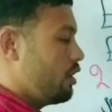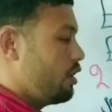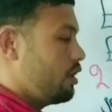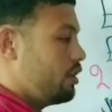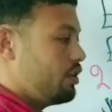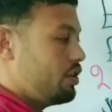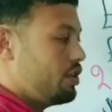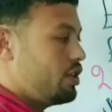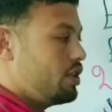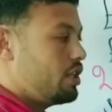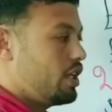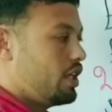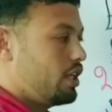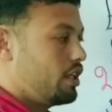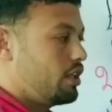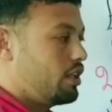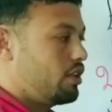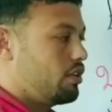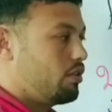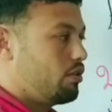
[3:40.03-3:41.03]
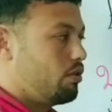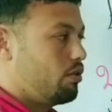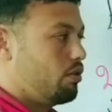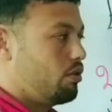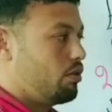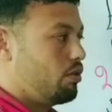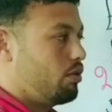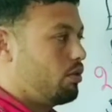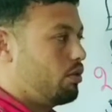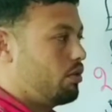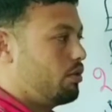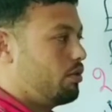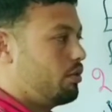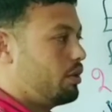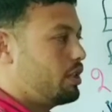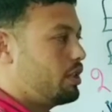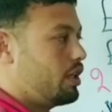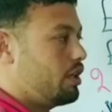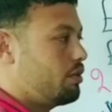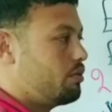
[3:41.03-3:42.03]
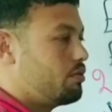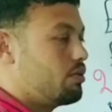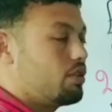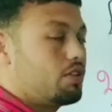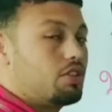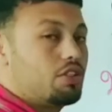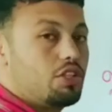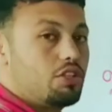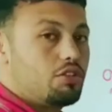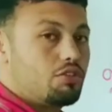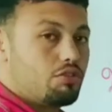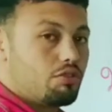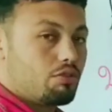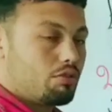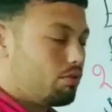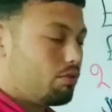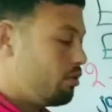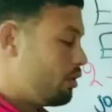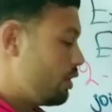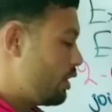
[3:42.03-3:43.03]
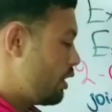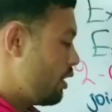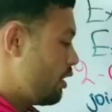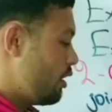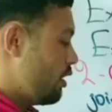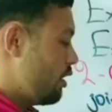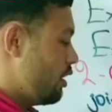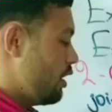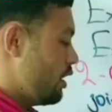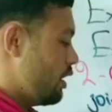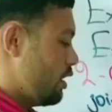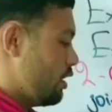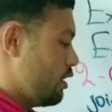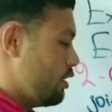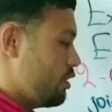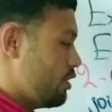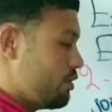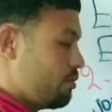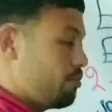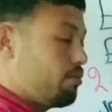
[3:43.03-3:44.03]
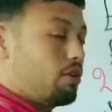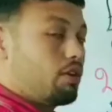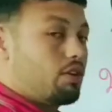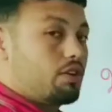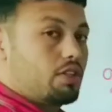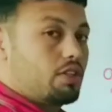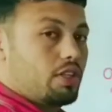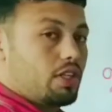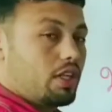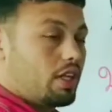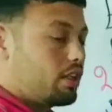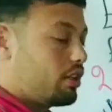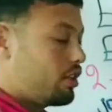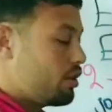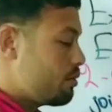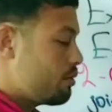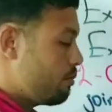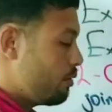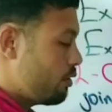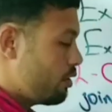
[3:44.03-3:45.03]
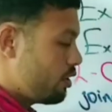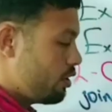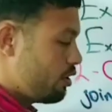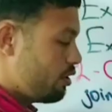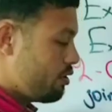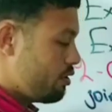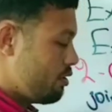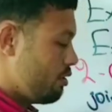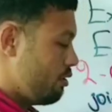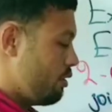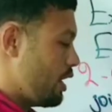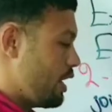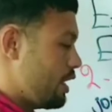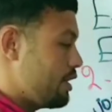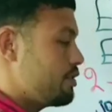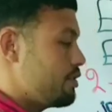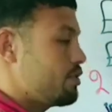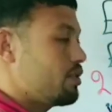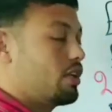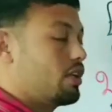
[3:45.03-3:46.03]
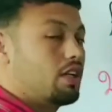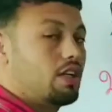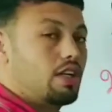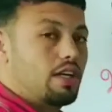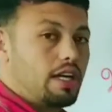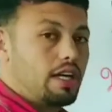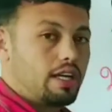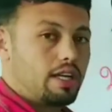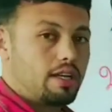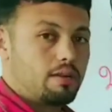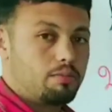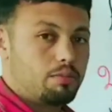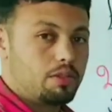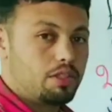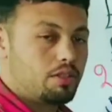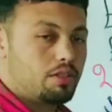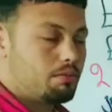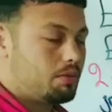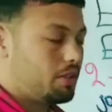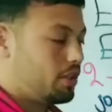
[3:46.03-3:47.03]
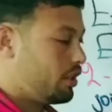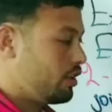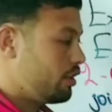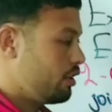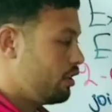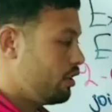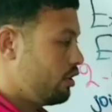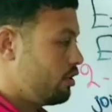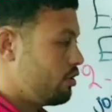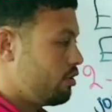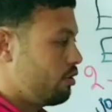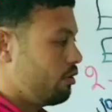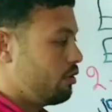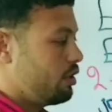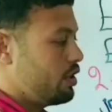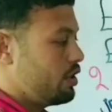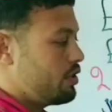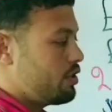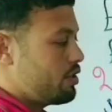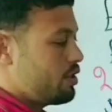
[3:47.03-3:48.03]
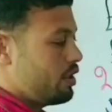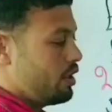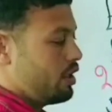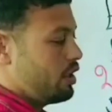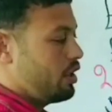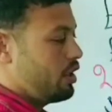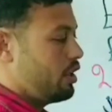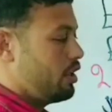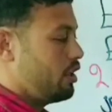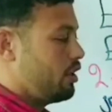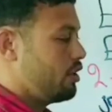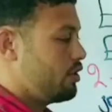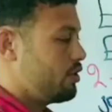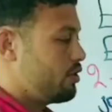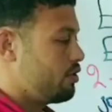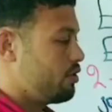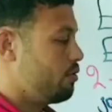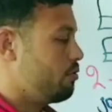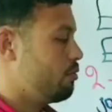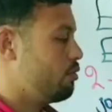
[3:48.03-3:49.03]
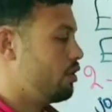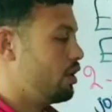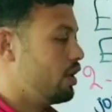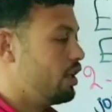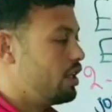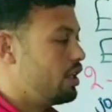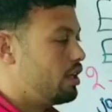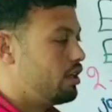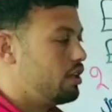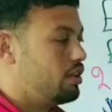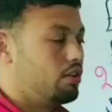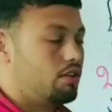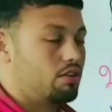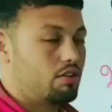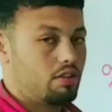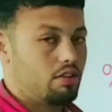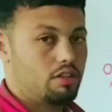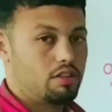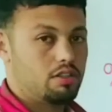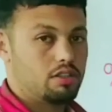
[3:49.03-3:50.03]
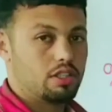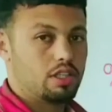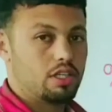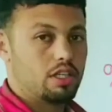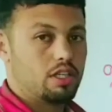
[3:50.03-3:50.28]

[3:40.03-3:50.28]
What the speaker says: needing or without need to this part. And this part also has a complete meaning. So this is together they are called